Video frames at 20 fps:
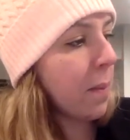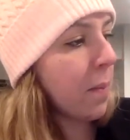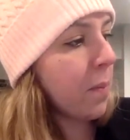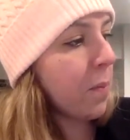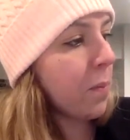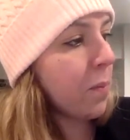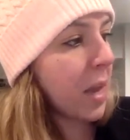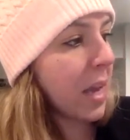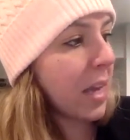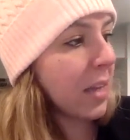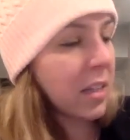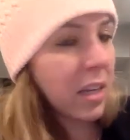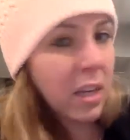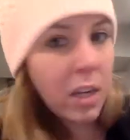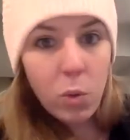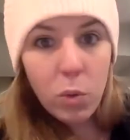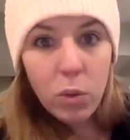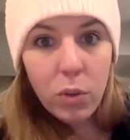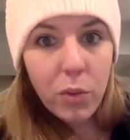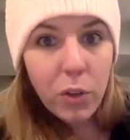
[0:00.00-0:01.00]
Manding
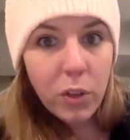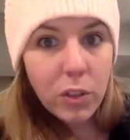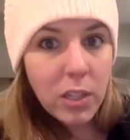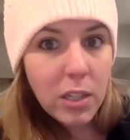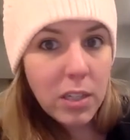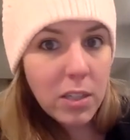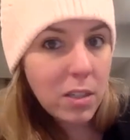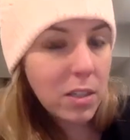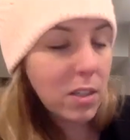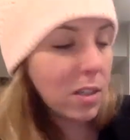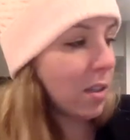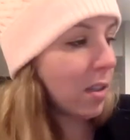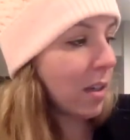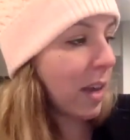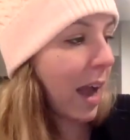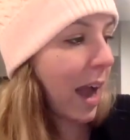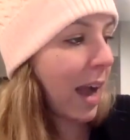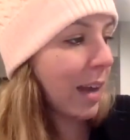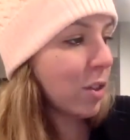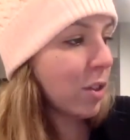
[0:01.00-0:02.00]
with full sentences and
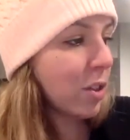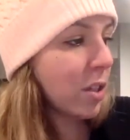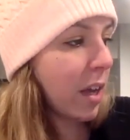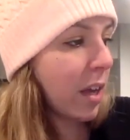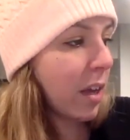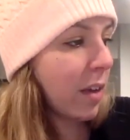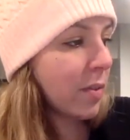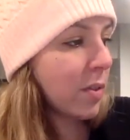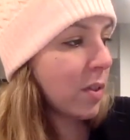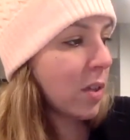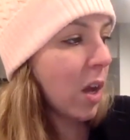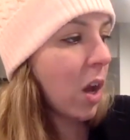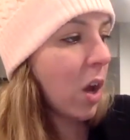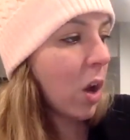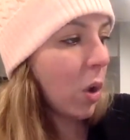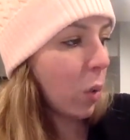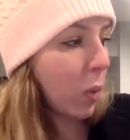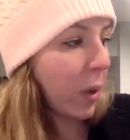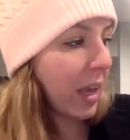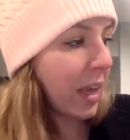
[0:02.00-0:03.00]
adjectives.
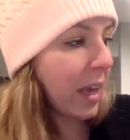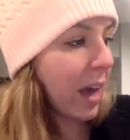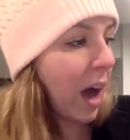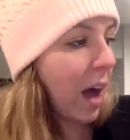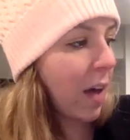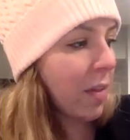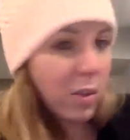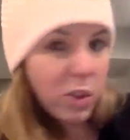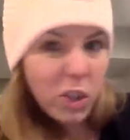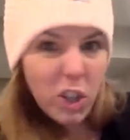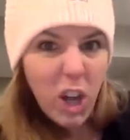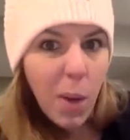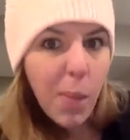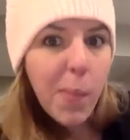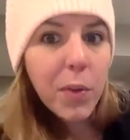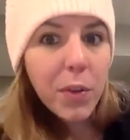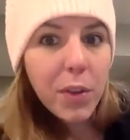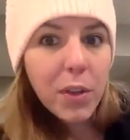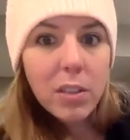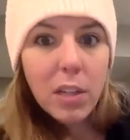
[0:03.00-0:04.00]
There's a
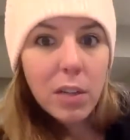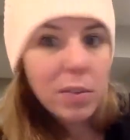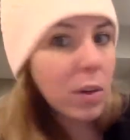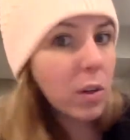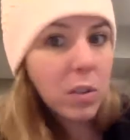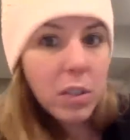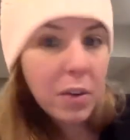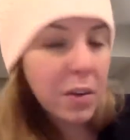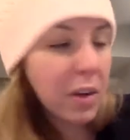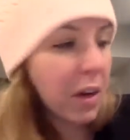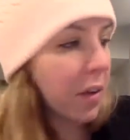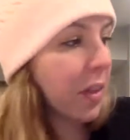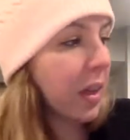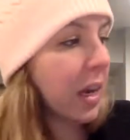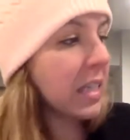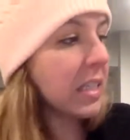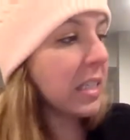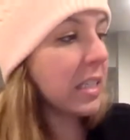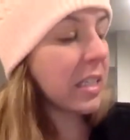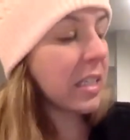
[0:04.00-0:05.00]
couple things I wrote down here that I
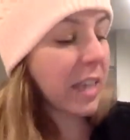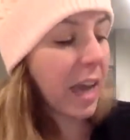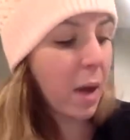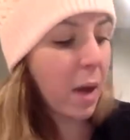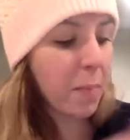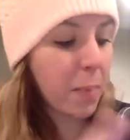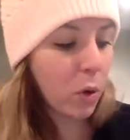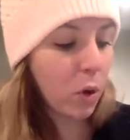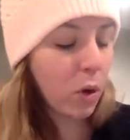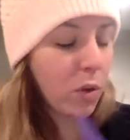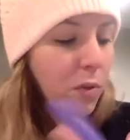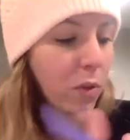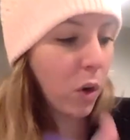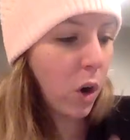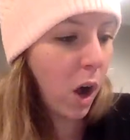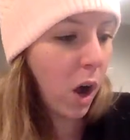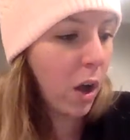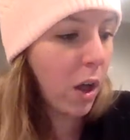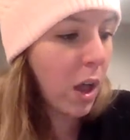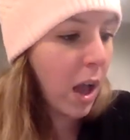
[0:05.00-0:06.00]
didn't get, but
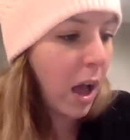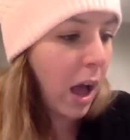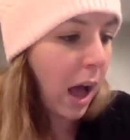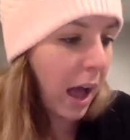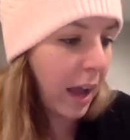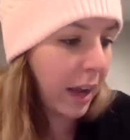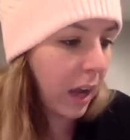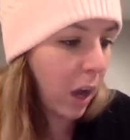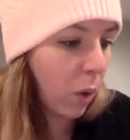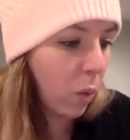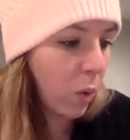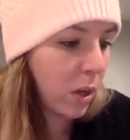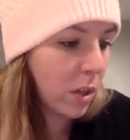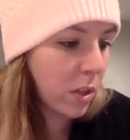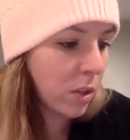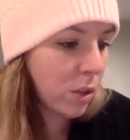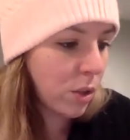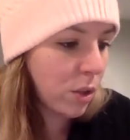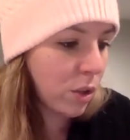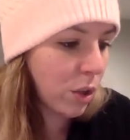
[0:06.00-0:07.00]
overall I got
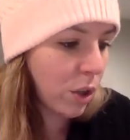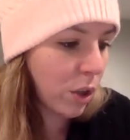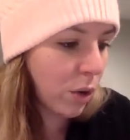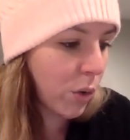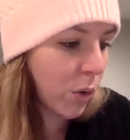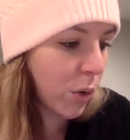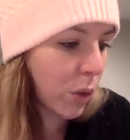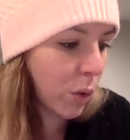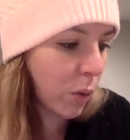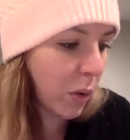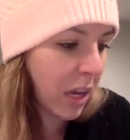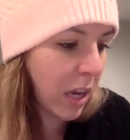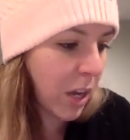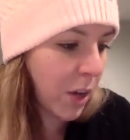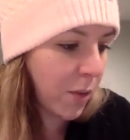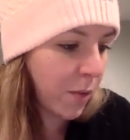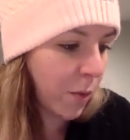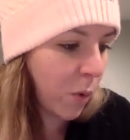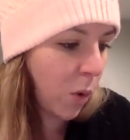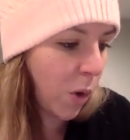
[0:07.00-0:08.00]
1, 2, 3,
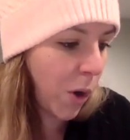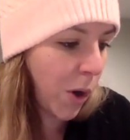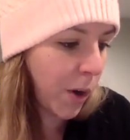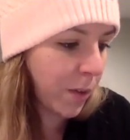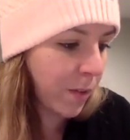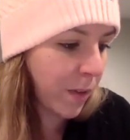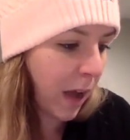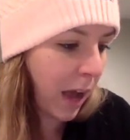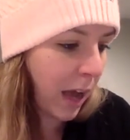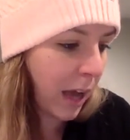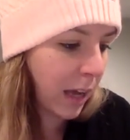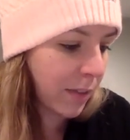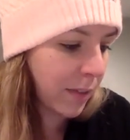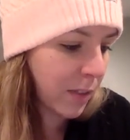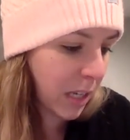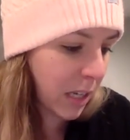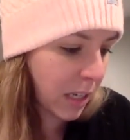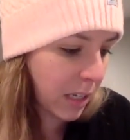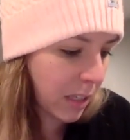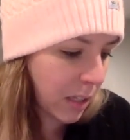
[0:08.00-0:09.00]
4, 5,
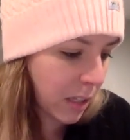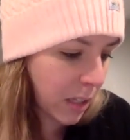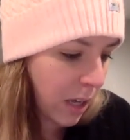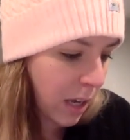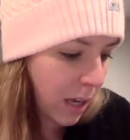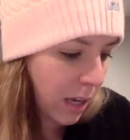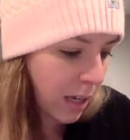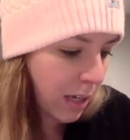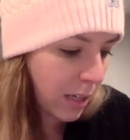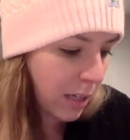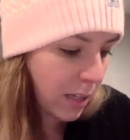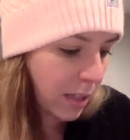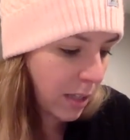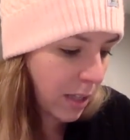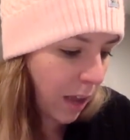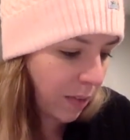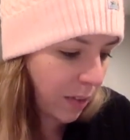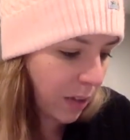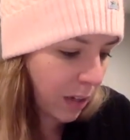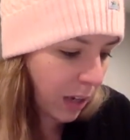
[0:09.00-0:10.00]
6,
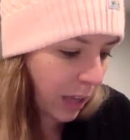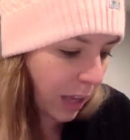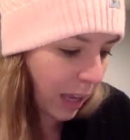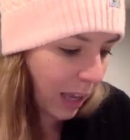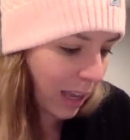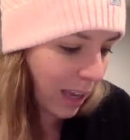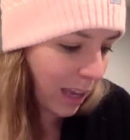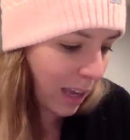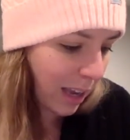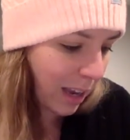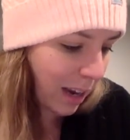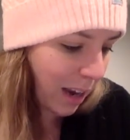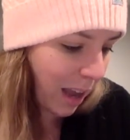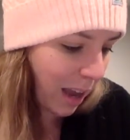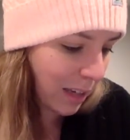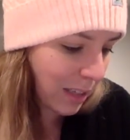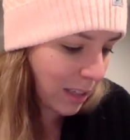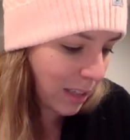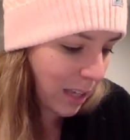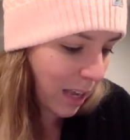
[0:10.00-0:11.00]
7, 8,
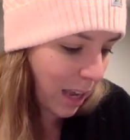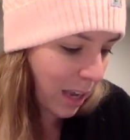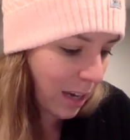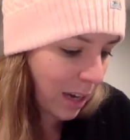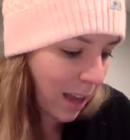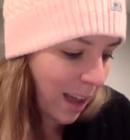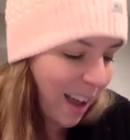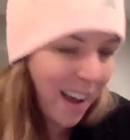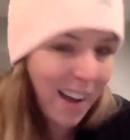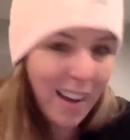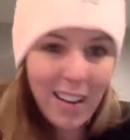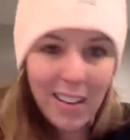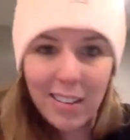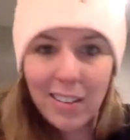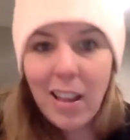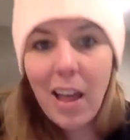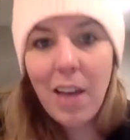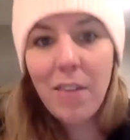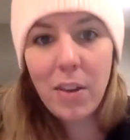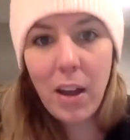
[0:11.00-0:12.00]
9, 10,
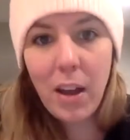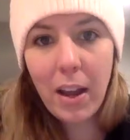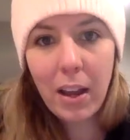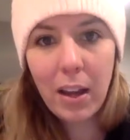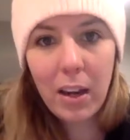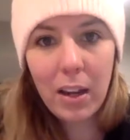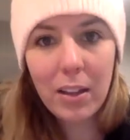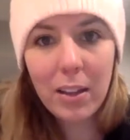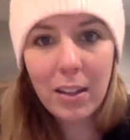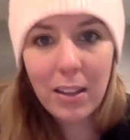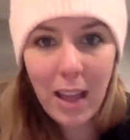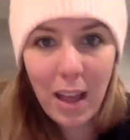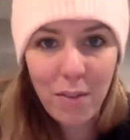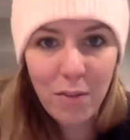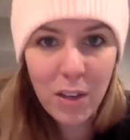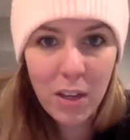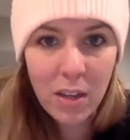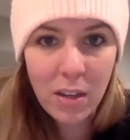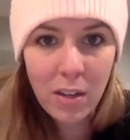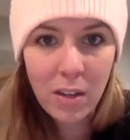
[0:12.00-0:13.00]
11. I got
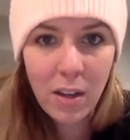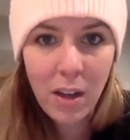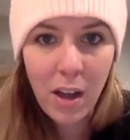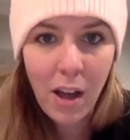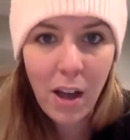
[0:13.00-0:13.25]
11